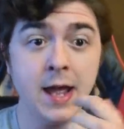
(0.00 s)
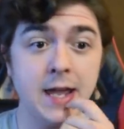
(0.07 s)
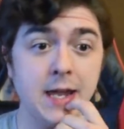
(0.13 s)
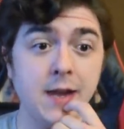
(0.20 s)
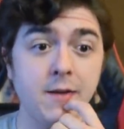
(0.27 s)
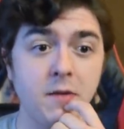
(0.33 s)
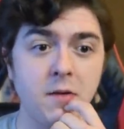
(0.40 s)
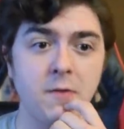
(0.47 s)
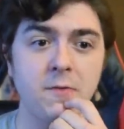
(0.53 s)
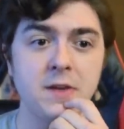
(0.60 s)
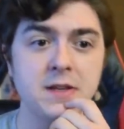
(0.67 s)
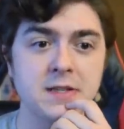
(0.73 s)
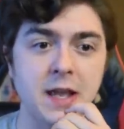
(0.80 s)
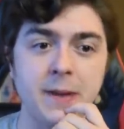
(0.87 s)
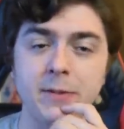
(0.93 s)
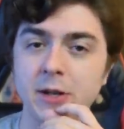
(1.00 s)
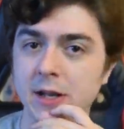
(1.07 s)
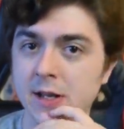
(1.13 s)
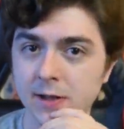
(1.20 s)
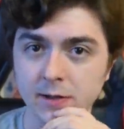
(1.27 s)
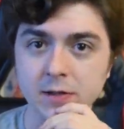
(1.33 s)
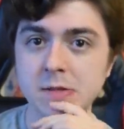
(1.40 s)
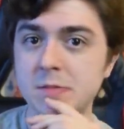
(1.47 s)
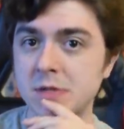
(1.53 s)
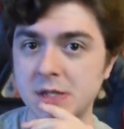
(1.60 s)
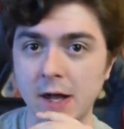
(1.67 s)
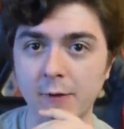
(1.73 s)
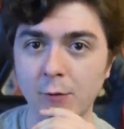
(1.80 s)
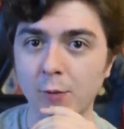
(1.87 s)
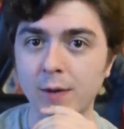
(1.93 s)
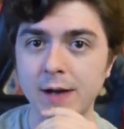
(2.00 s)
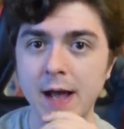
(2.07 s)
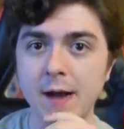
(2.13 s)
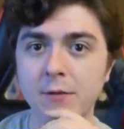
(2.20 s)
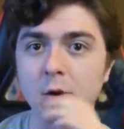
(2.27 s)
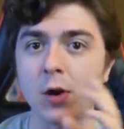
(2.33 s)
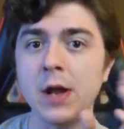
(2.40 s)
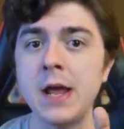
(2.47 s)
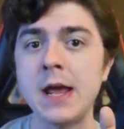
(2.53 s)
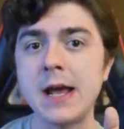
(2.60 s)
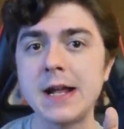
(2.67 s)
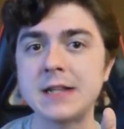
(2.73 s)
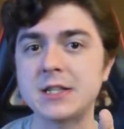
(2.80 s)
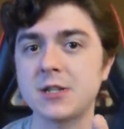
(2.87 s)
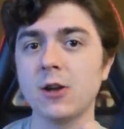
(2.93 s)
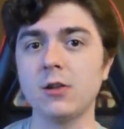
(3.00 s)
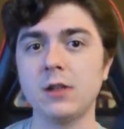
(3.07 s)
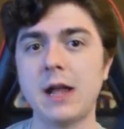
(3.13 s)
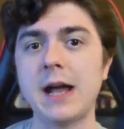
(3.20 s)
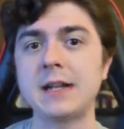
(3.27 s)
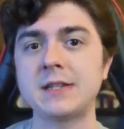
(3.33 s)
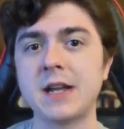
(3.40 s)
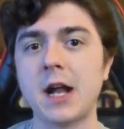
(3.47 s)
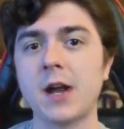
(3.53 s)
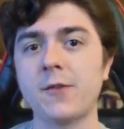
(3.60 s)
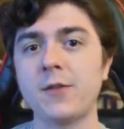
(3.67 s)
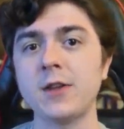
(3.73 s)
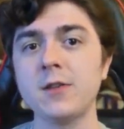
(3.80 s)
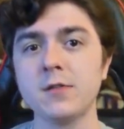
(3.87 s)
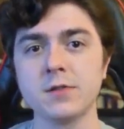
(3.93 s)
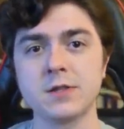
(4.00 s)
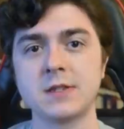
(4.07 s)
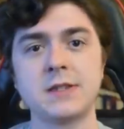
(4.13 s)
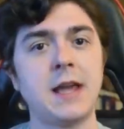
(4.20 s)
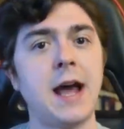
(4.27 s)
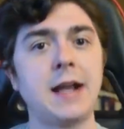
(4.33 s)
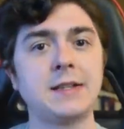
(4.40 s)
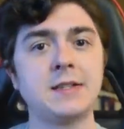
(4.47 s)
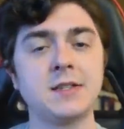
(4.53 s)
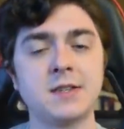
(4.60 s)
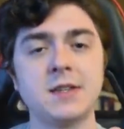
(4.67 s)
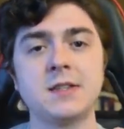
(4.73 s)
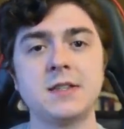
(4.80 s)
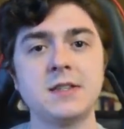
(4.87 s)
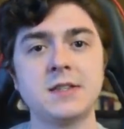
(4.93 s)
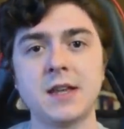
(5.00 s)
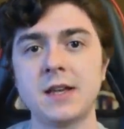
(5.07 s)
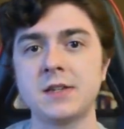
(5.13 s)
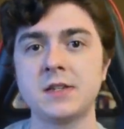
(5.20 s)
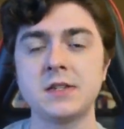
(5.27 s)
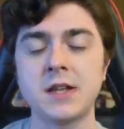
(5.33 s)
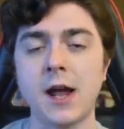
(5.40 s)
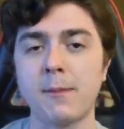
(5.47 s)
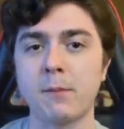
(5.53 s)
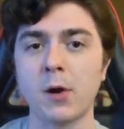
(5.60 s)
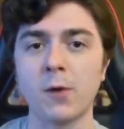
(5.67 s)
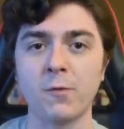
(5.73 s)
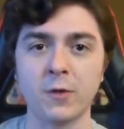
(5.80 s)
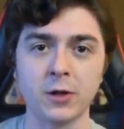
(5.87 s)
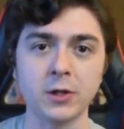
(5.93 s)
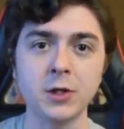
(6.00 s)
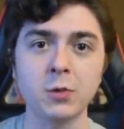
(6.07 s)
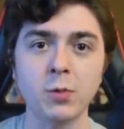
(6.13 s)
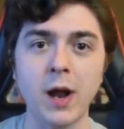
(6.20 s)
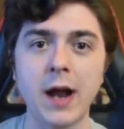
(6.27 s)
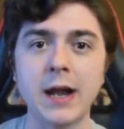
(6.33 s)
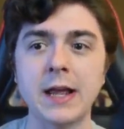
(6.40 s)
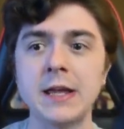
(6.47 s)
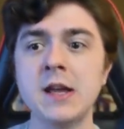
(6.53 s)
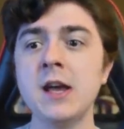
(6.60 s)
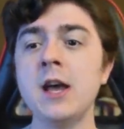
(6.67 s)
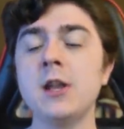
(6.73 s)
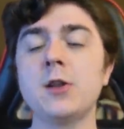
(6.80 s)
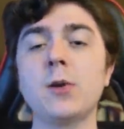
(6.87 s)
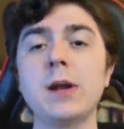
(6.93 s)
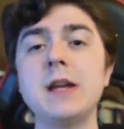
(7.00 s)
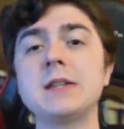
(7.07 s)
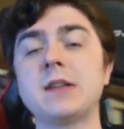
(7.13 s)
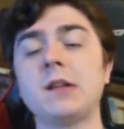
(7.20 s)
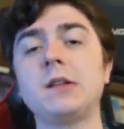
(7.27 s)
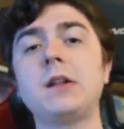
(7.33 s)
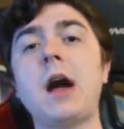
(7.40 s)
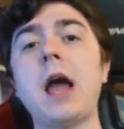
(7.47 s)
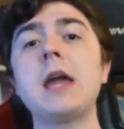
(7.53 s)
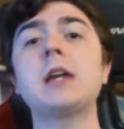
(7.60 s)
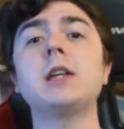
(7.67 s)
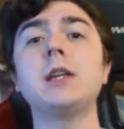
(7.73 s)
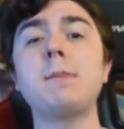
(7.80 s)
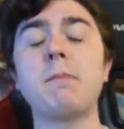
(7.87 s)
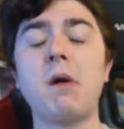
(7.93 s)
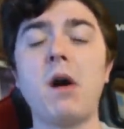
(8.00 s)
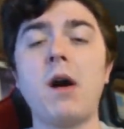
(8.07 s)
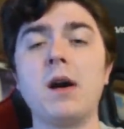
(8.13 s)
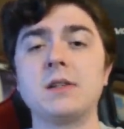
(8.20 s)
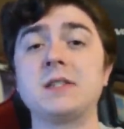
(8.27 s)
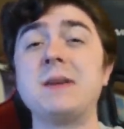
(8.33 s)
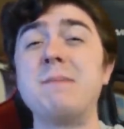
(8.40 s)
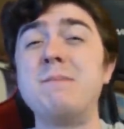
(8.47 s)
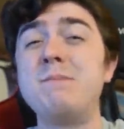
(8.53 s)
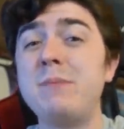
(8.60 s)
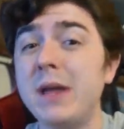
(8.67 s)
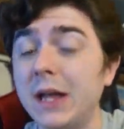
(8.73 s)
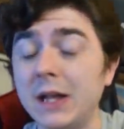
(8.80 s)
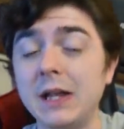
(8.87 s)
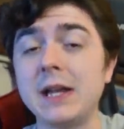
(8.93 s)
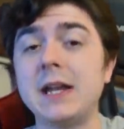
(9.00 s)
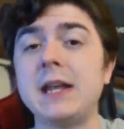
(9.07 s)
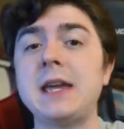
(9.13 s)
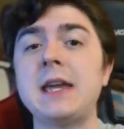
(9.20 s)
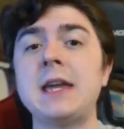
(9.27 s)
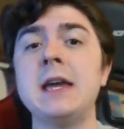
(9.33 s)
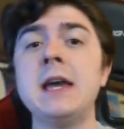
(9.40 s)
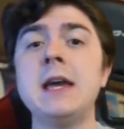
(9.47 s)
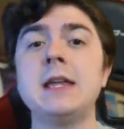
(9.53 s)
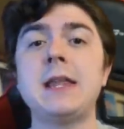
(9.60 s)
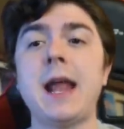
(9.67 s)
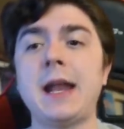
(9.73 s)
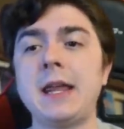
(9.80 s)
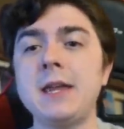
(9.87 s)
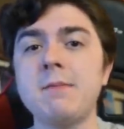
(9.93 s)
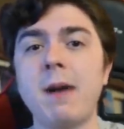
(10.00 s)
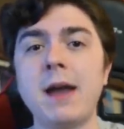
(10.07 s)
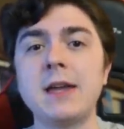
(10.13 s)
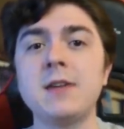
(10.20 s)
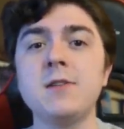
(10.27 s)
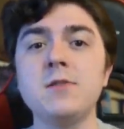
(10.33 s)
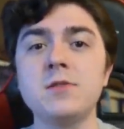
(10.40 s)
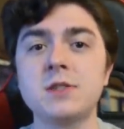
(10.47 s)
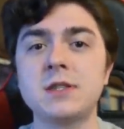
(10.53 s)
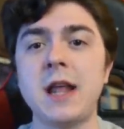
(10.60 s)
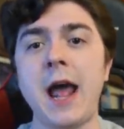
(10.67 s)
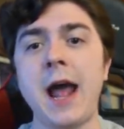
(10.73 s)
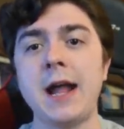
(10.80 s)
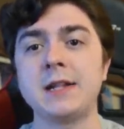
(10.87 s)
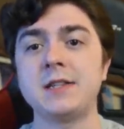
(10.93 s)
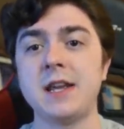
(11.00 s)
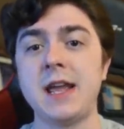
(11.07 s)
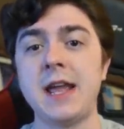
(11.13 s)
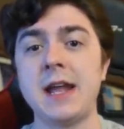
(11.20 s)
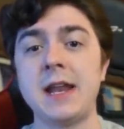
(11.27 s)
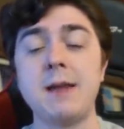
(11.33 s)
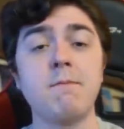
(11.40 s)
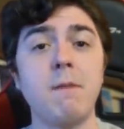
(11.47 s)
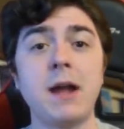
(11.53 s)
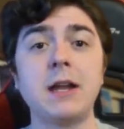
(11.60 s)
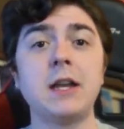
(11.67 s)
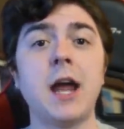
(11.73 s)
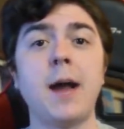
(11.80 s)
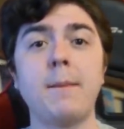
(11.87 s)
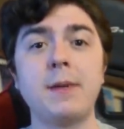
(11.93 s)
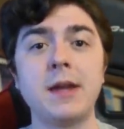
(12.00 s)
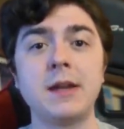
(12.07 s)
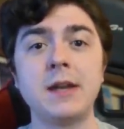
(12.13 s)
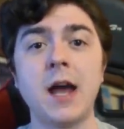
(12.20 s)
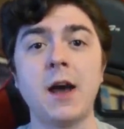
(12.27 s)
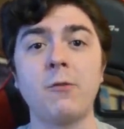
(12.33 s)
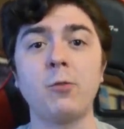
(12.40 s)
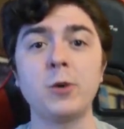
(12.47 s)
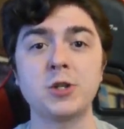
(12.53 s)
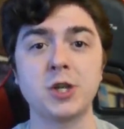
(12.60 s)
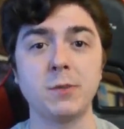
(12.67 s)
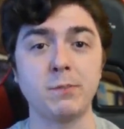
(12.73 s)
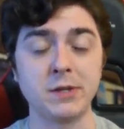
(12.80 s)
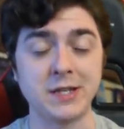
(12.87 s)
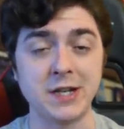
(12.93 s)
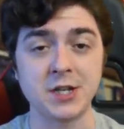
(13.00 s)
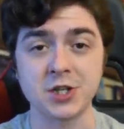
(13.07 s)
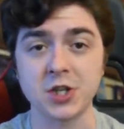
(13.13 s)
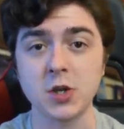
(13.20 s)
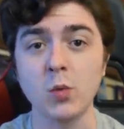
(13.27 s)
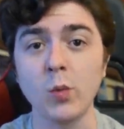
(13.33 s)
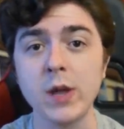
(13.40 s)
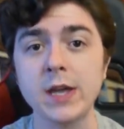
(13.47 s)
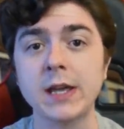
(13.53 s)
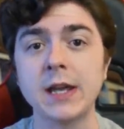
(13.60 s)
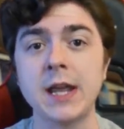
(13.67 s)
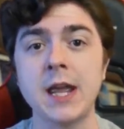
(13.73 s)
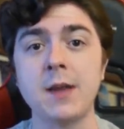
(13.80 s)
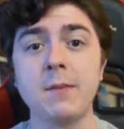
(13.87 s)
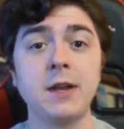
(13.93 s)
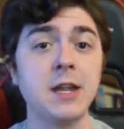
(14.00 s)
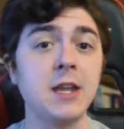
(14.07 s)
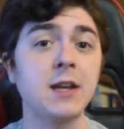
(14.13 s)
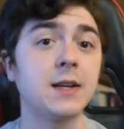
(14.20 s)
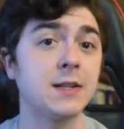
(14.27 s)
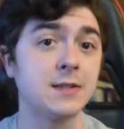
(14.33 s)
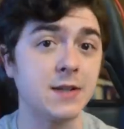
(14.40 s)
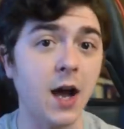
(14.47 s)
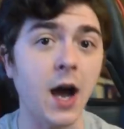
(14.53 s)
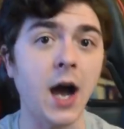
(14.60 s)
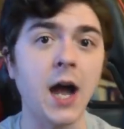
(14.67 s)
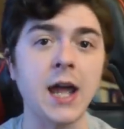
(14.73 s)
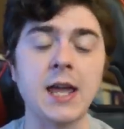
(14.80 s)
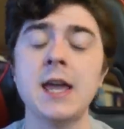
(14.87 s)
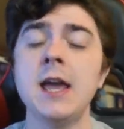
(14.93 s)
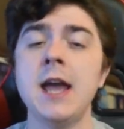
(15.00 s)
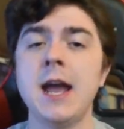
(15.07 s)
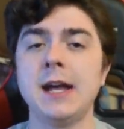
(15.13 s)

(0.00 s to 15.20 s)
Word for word: Even if he is able to heal himself or whatever, it still lights out if he uses that. And since he says he's not perfectly ready, there is a likely possibility that he might use that and it might not be enough, which could potentially weaken him and he could die.